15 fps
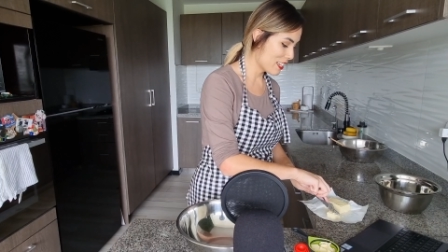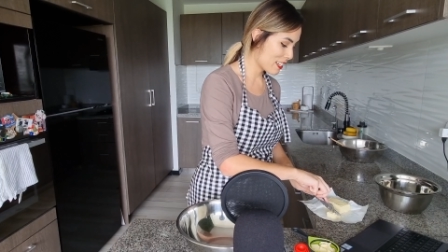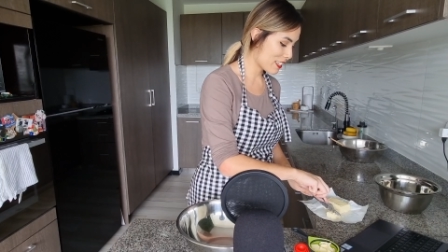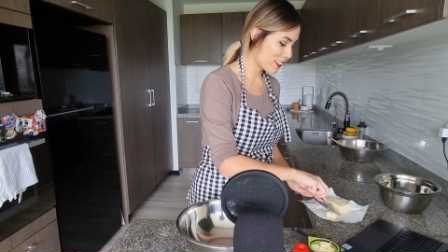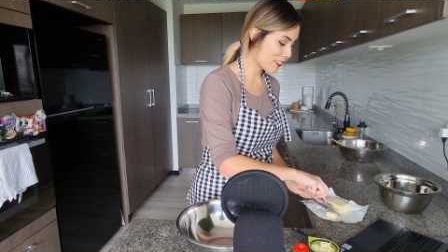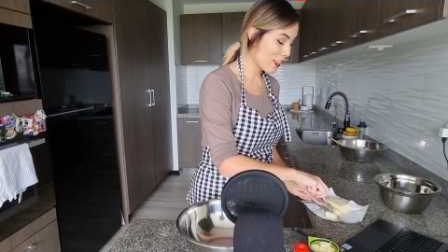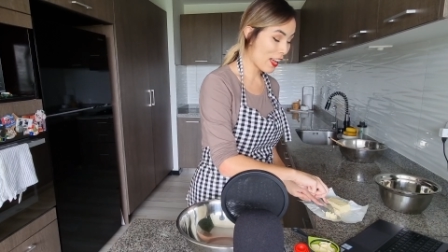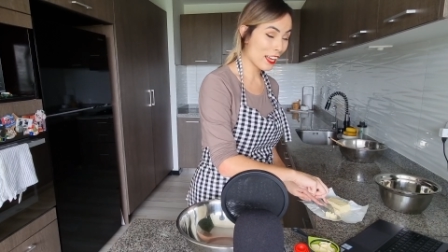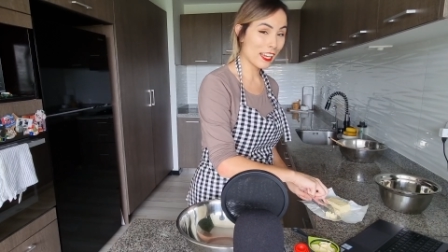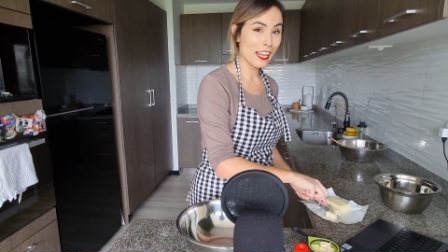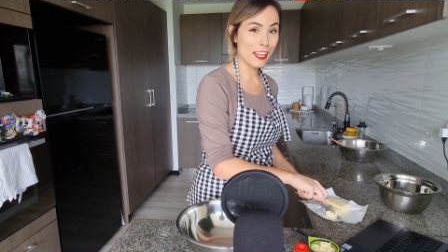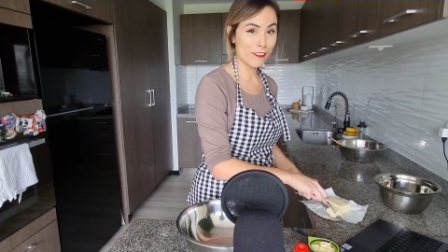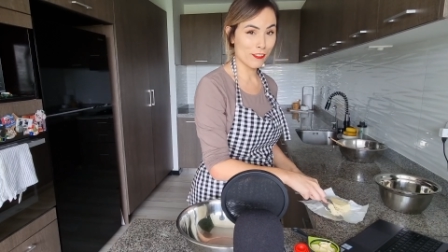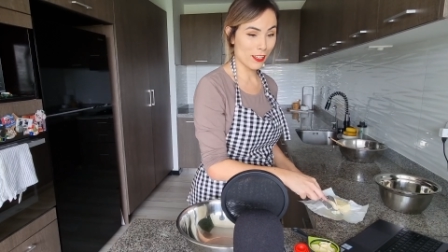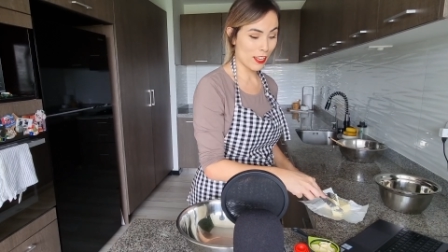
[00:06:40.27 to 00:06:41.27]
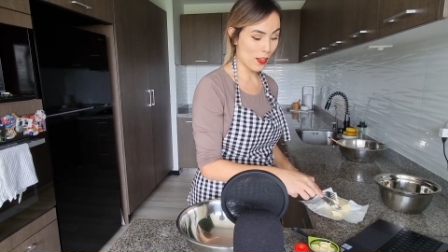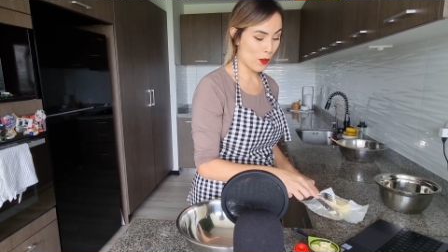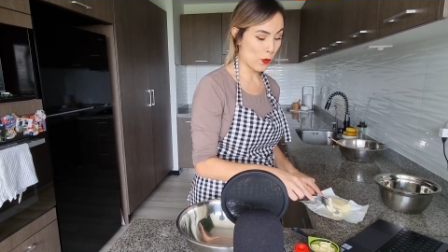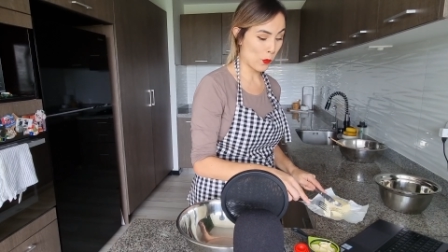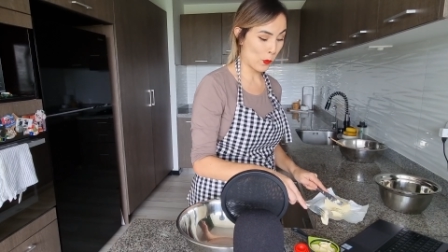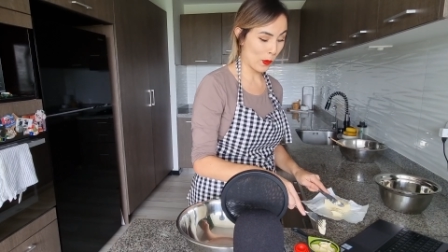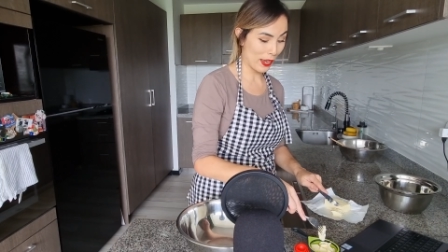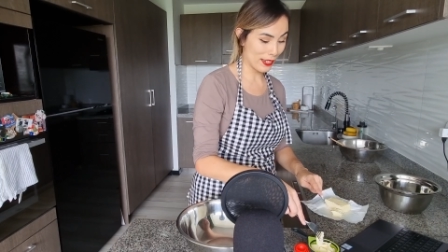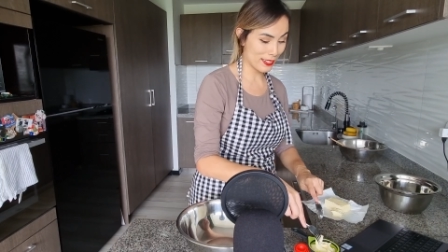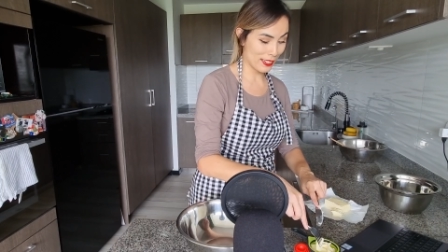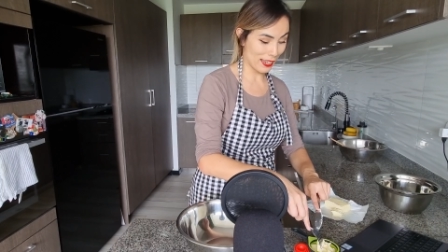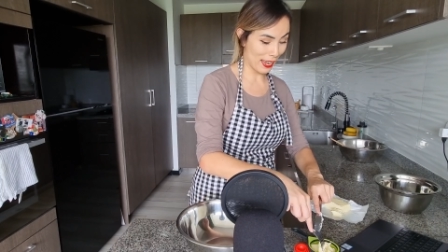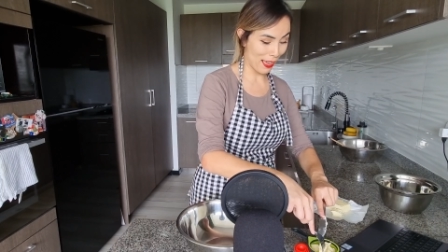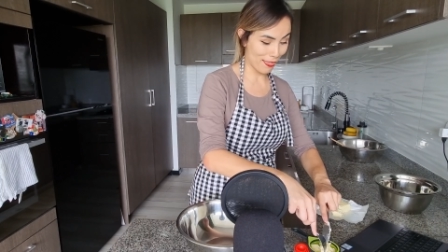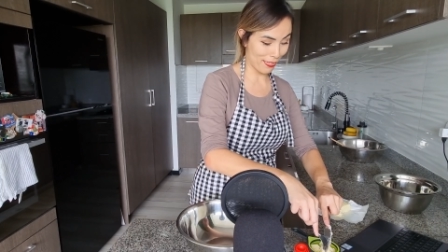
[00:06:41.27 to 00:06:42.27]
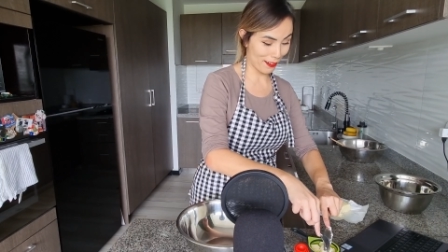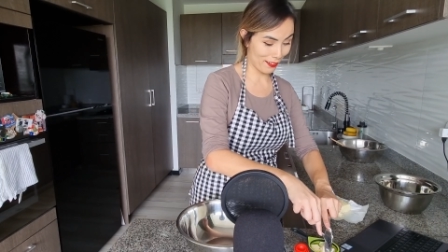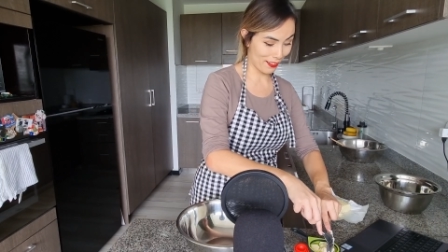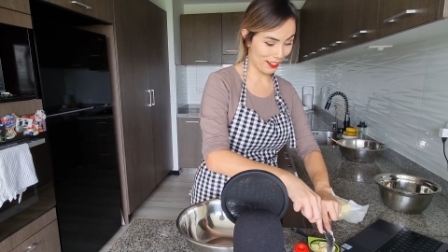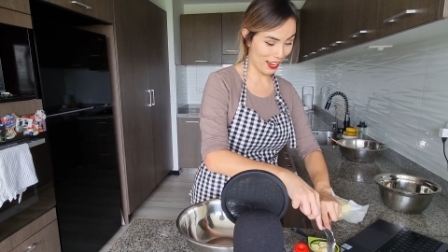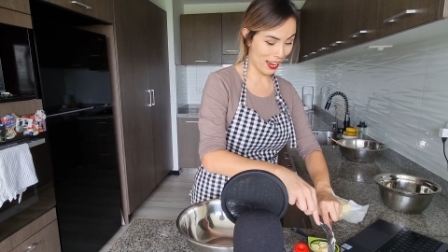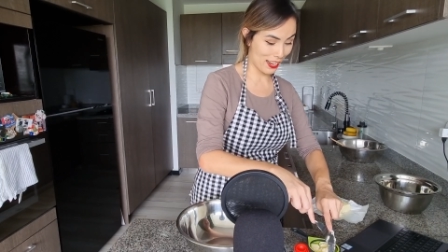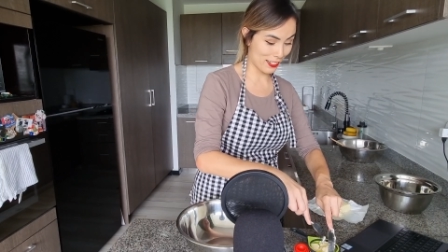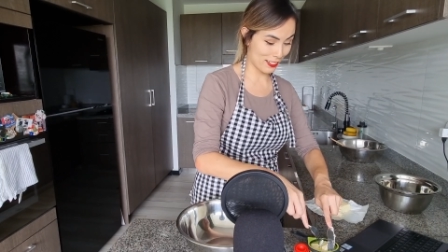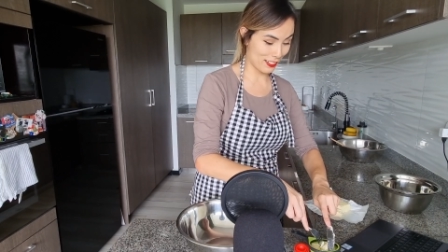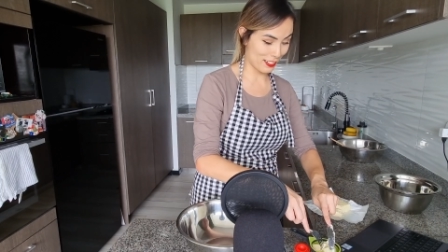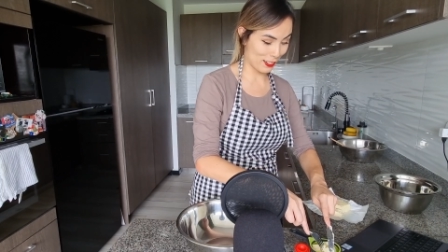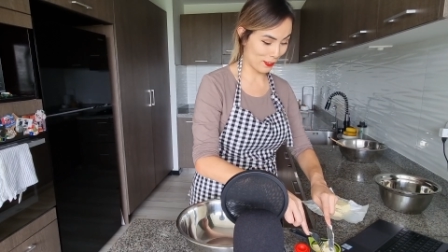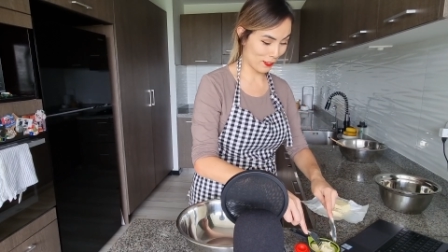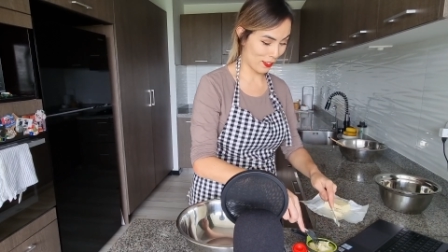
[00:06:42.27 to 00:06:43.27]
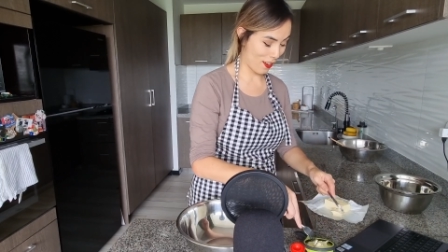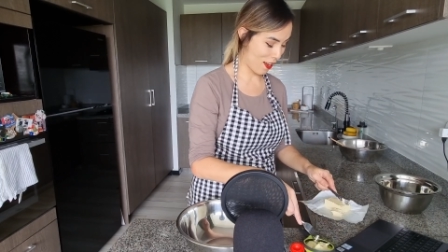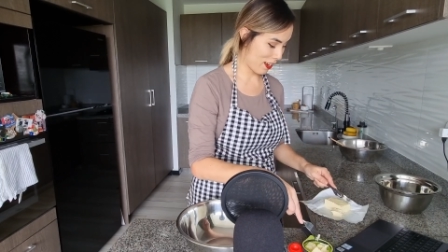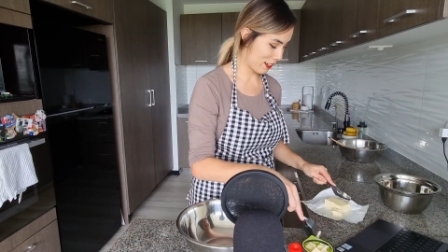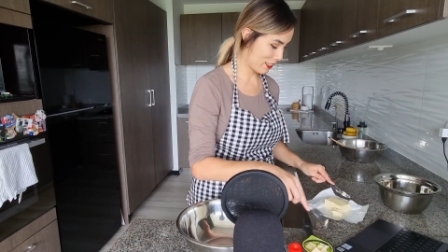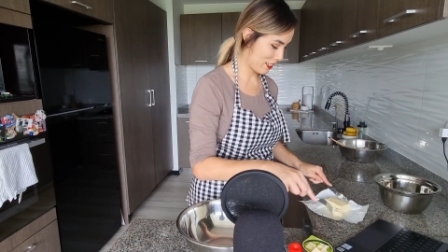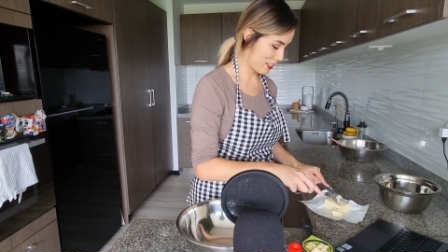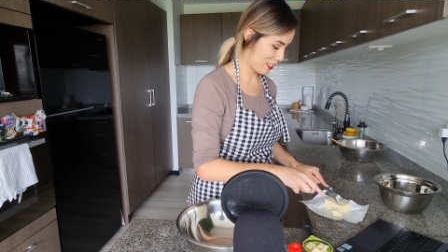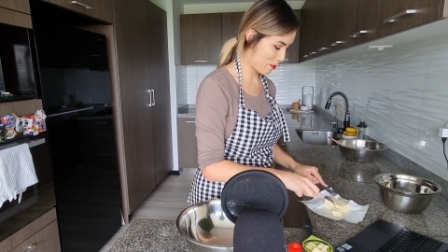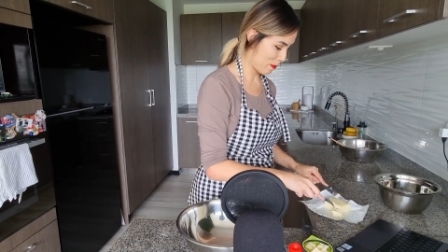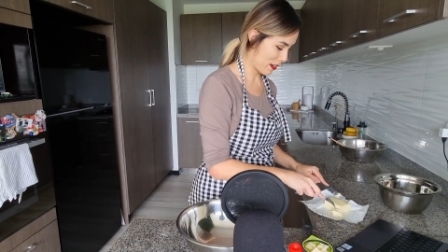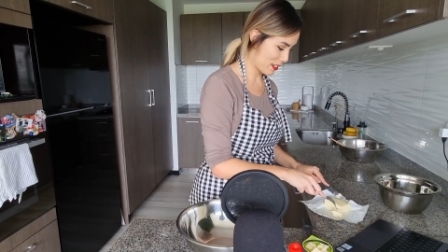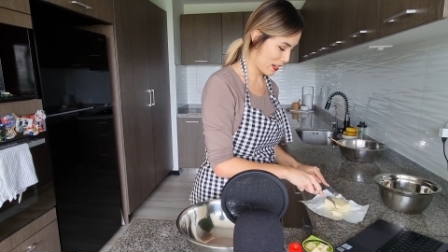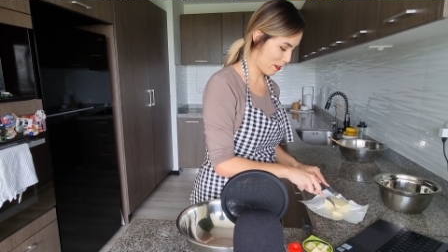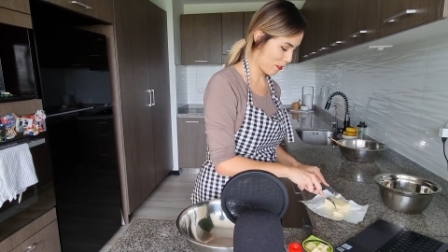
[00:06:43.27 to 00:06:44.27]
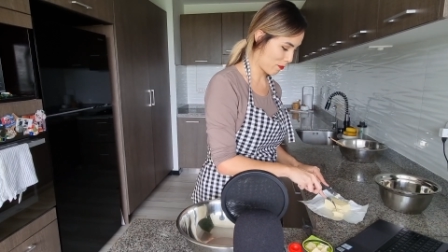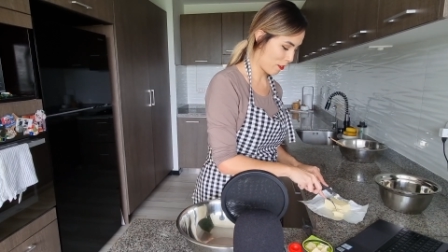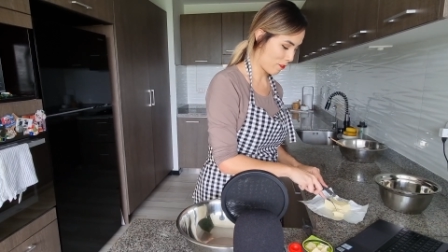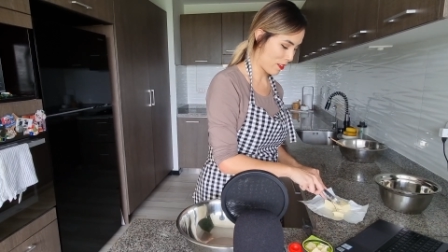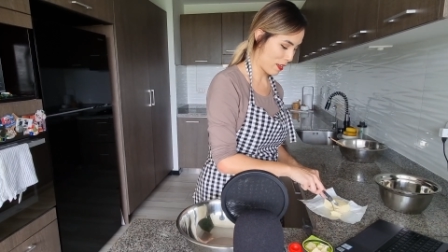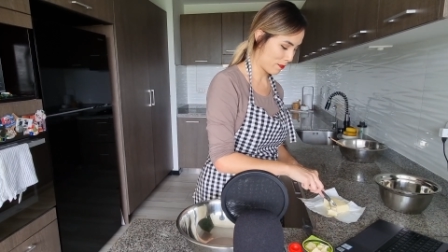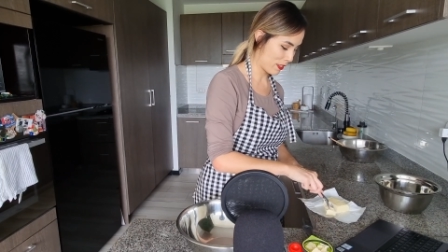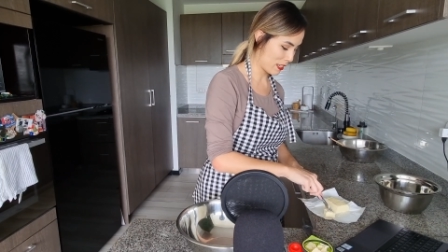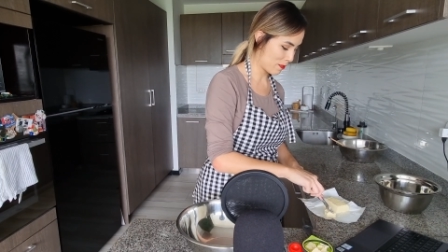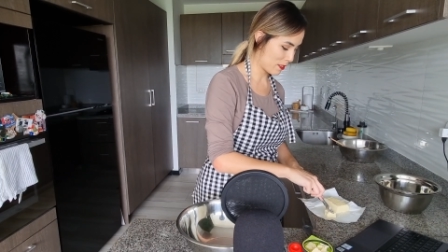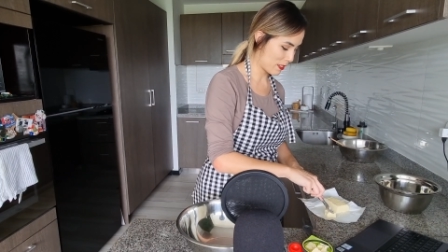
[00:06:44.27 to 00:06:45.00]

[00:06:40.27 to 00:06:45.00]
Too long of a way to get there and too long to spend time with my family.